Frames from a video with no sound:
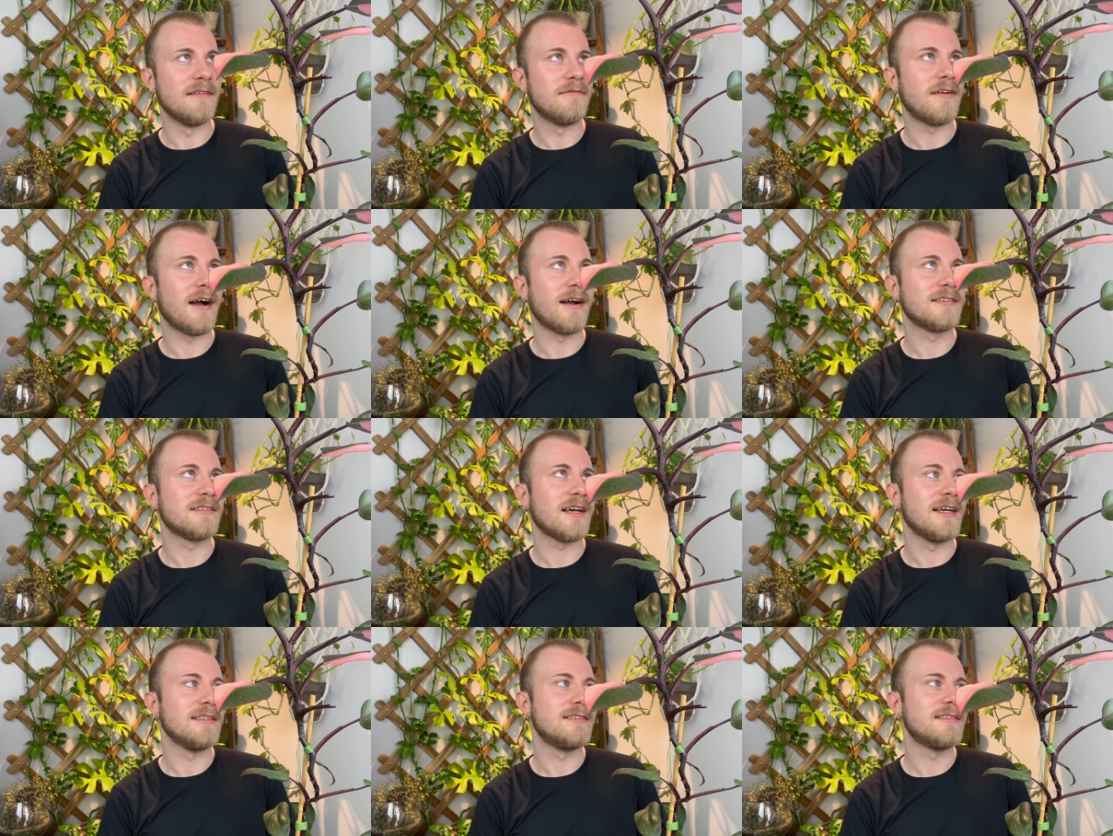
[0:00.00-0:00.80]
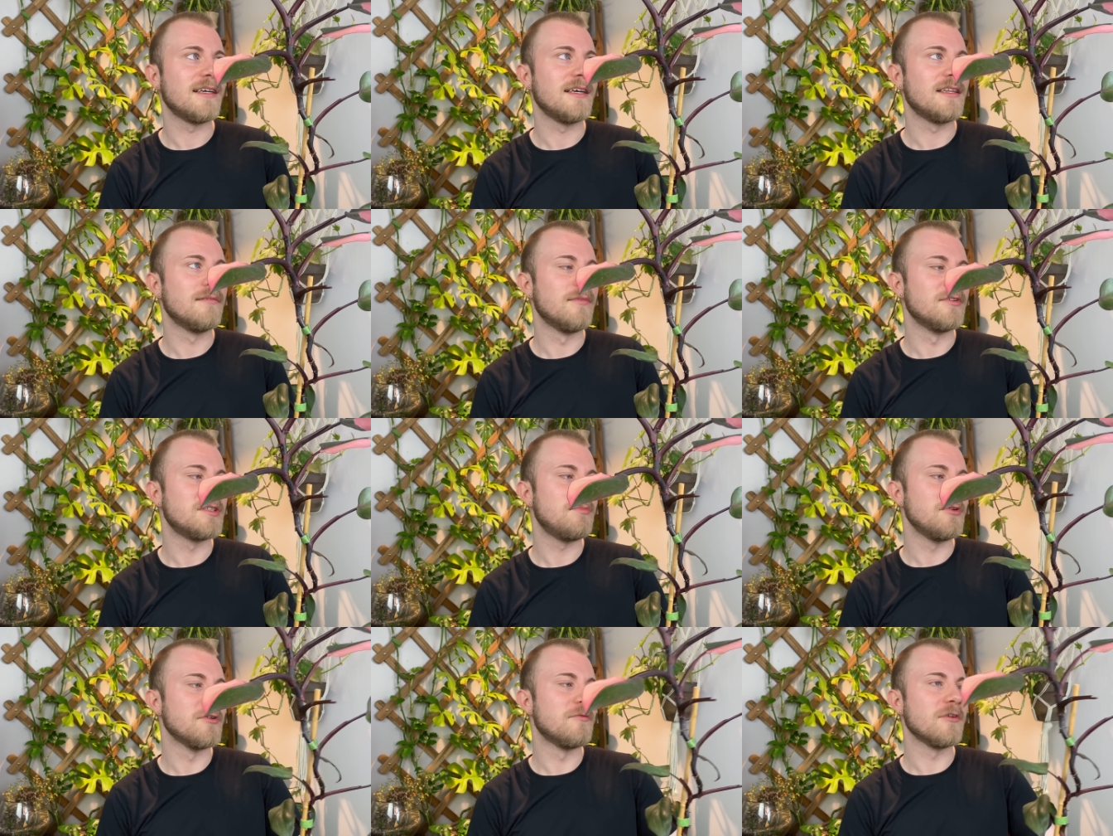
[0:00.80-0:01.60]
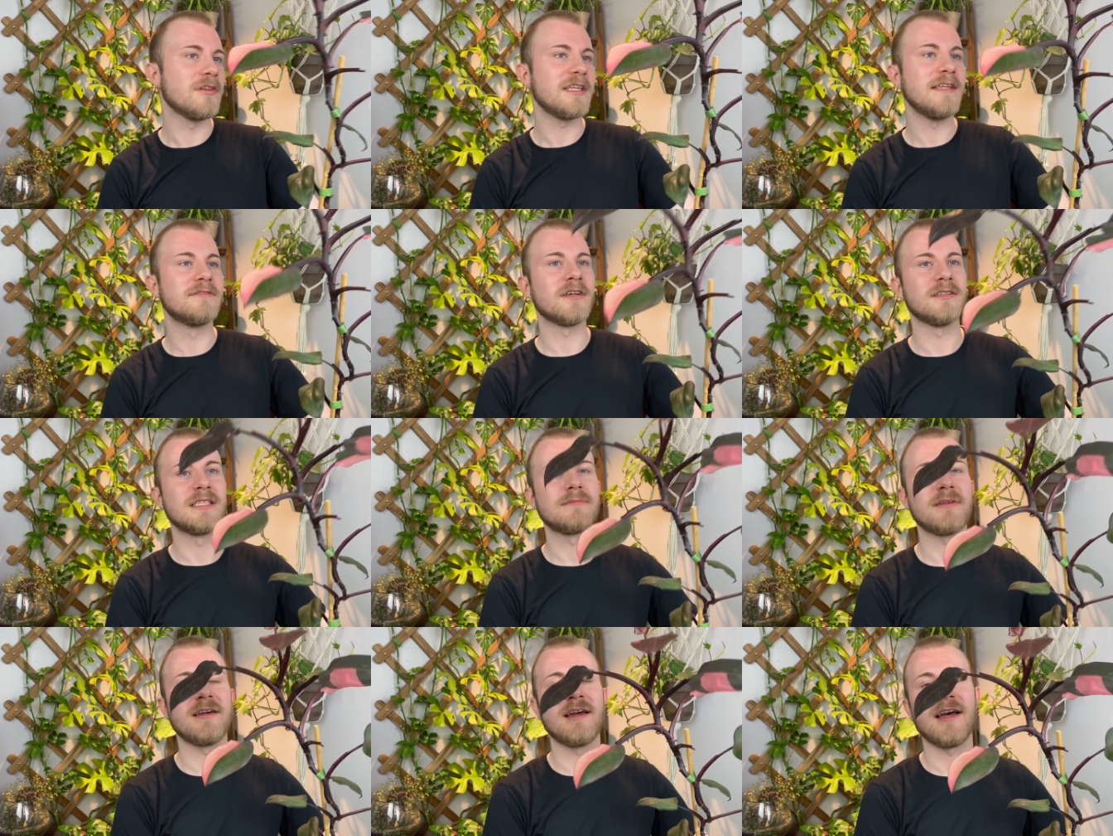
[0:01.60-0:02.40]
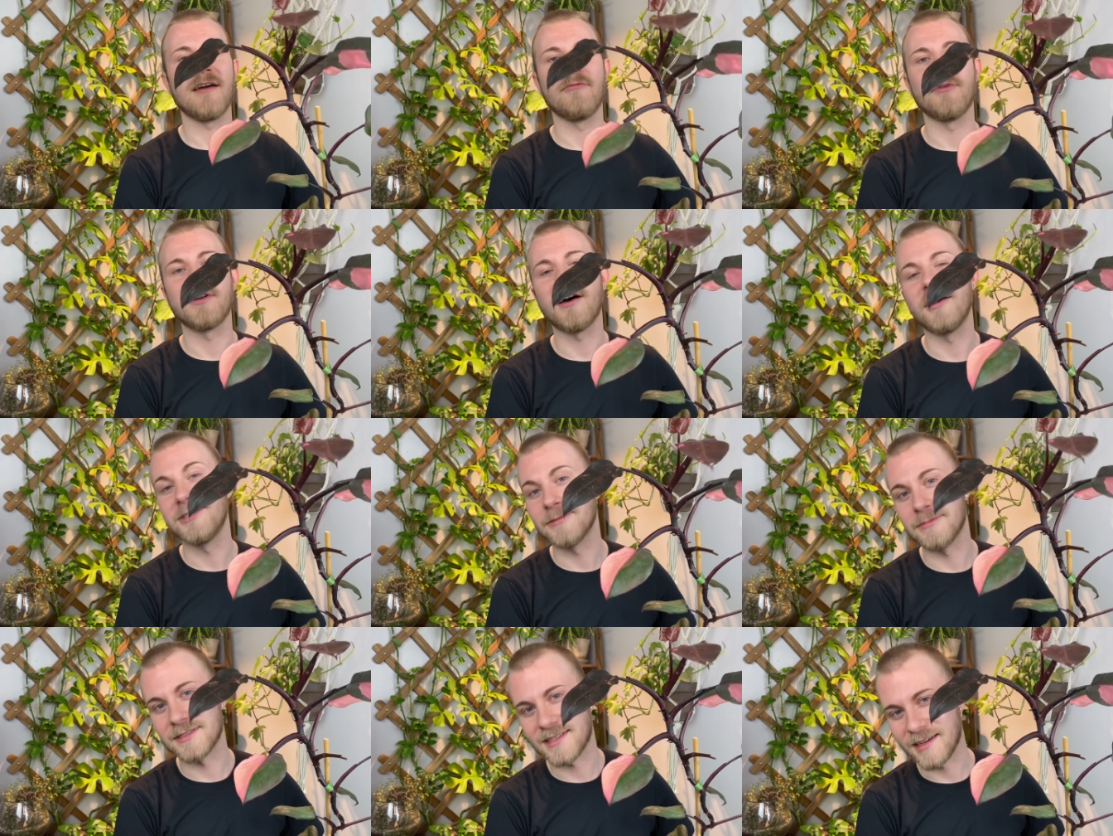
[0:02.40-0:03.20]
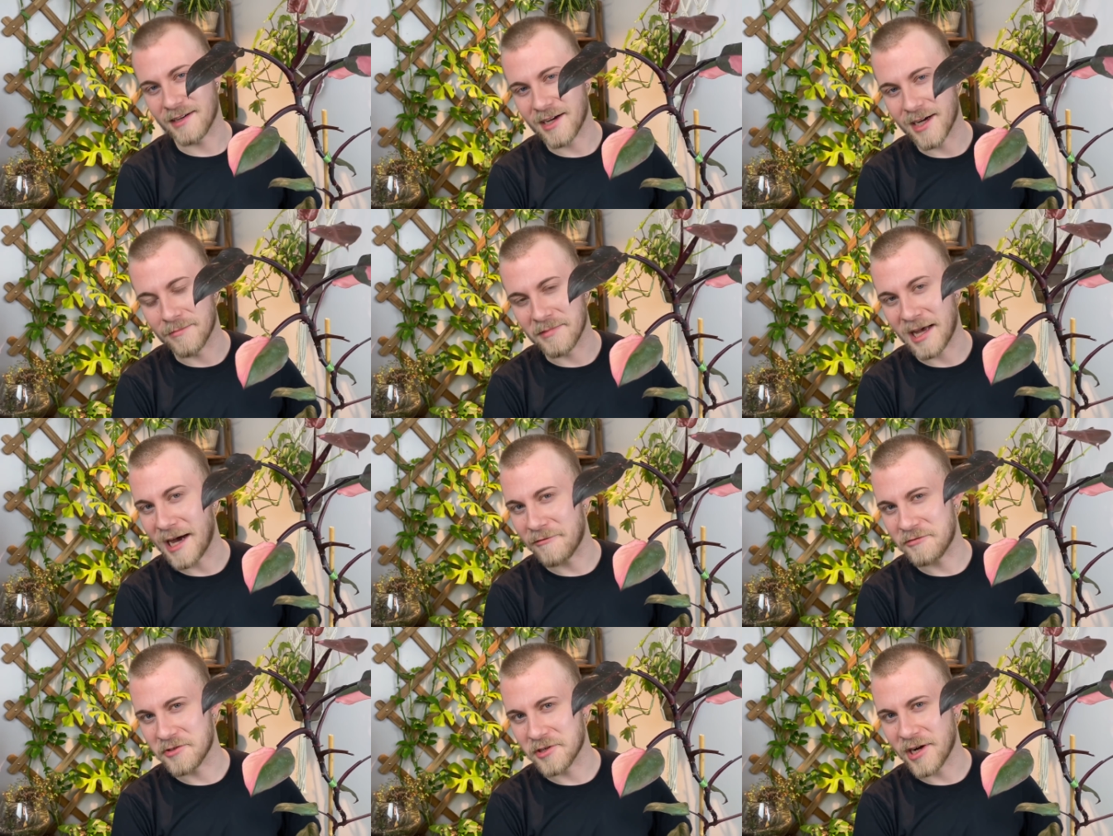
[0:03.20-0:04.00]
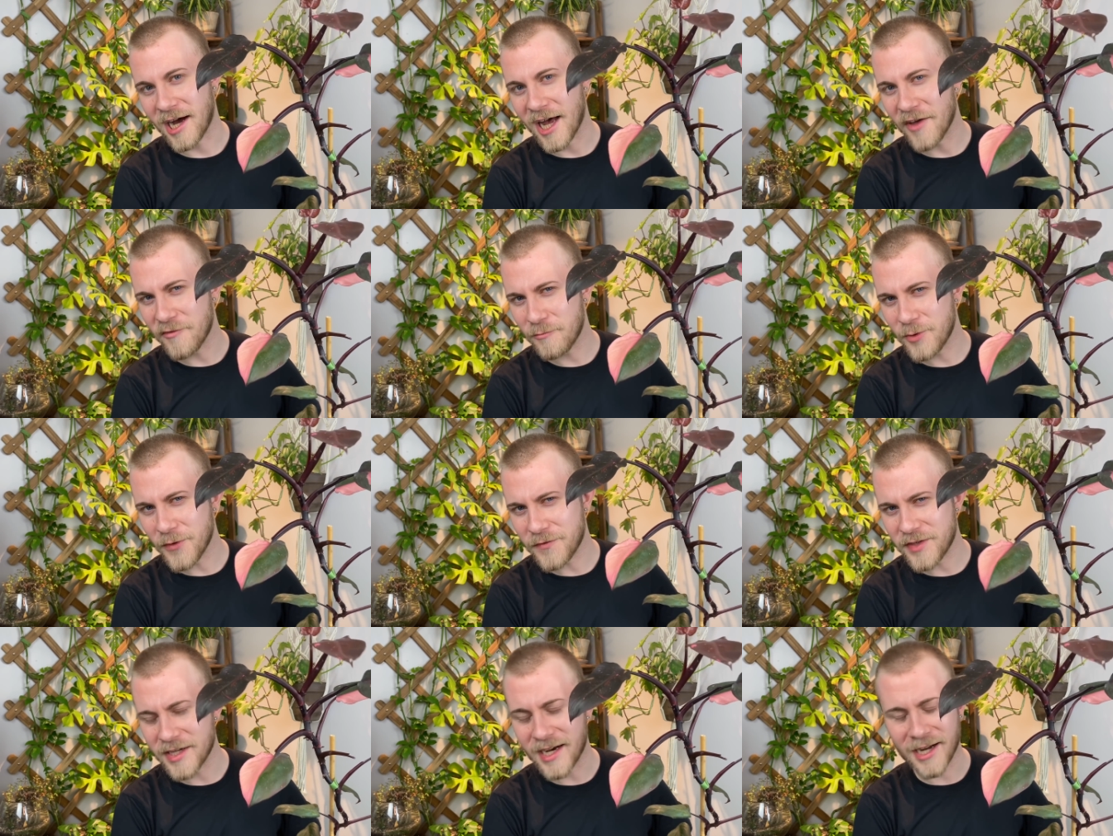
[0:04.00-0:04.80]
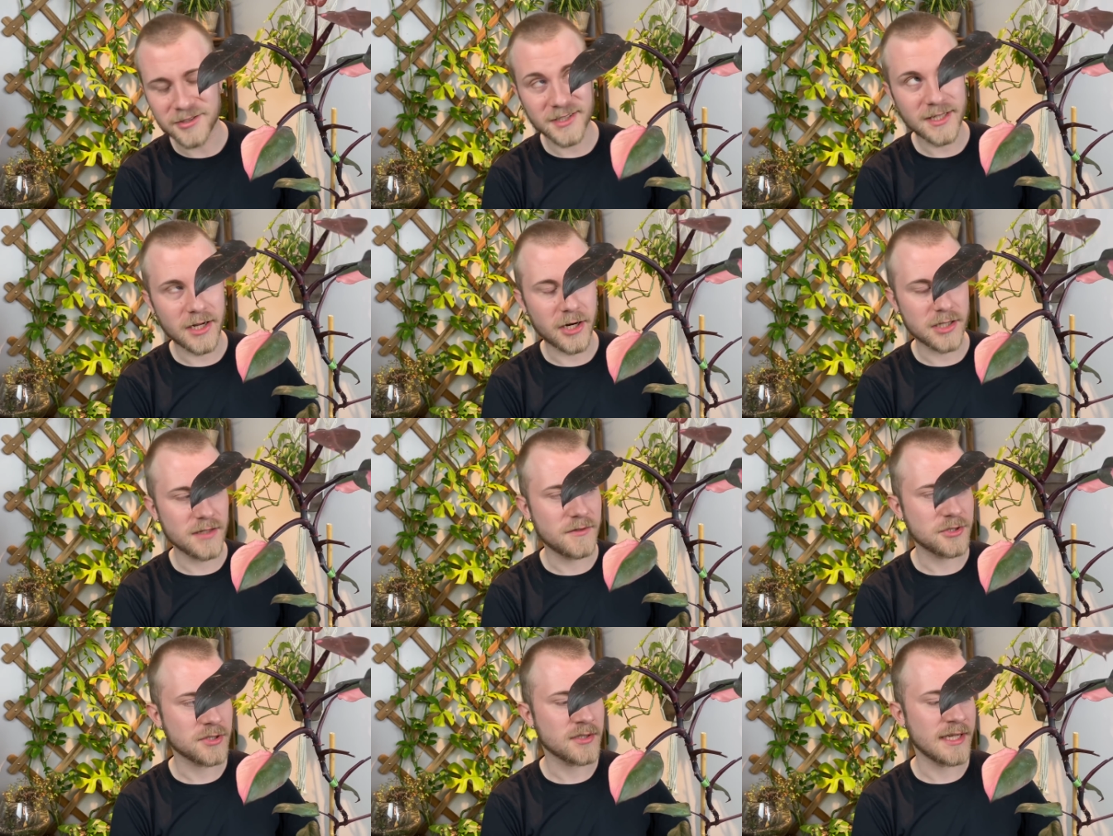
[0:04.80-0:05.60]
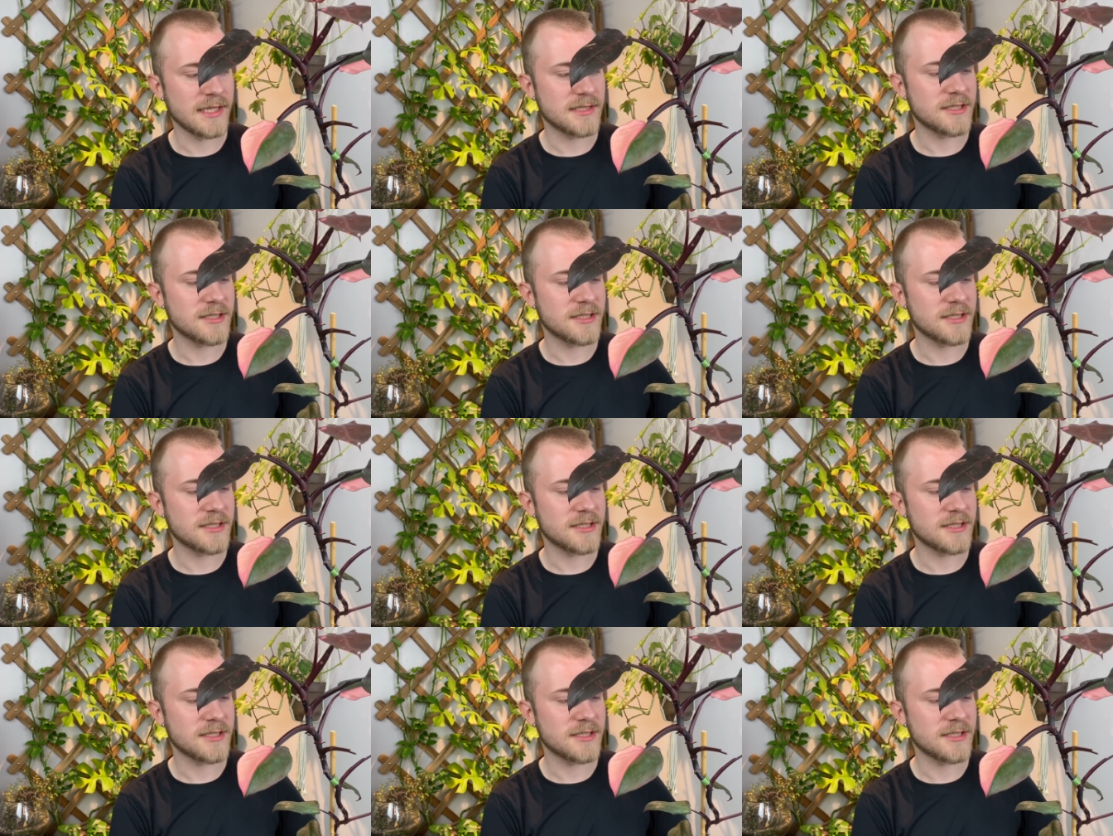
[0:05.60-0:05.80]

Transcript: In fact, I'd say the most beautiful leaves on this plant have 100% come after I've moved it under that artificial light.